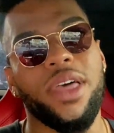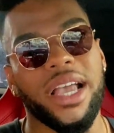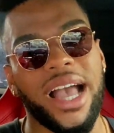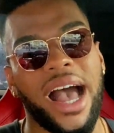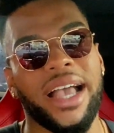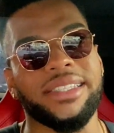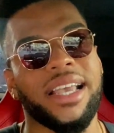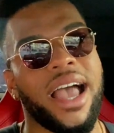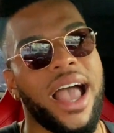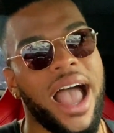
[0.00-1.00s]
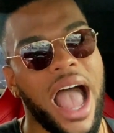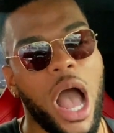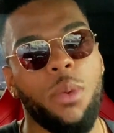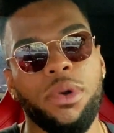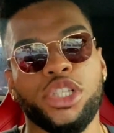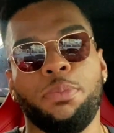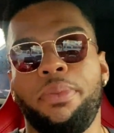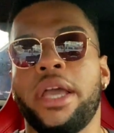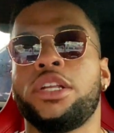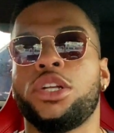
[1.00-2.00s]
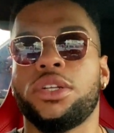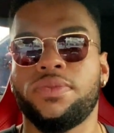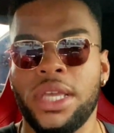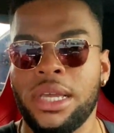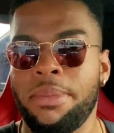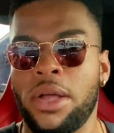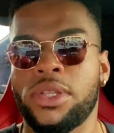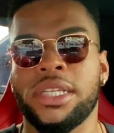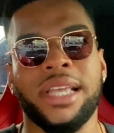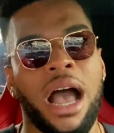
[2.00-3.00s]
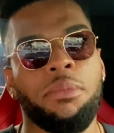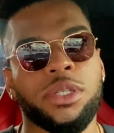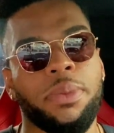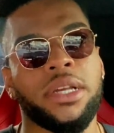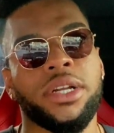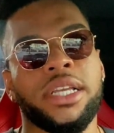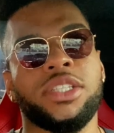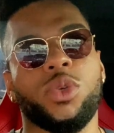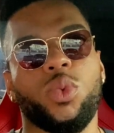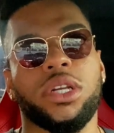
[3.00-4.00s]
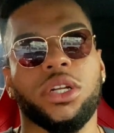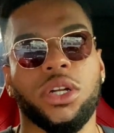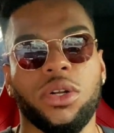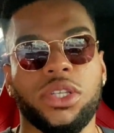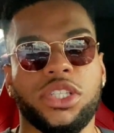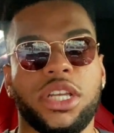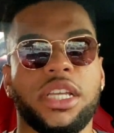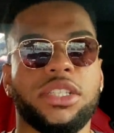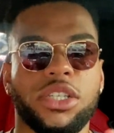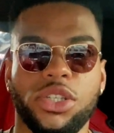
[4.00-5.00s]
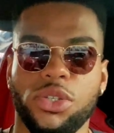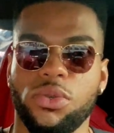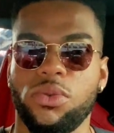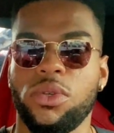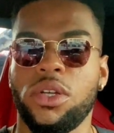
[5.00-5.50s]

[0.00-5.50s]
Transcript: Guys, how much better, think about this, how much better is it when a girl is chasing you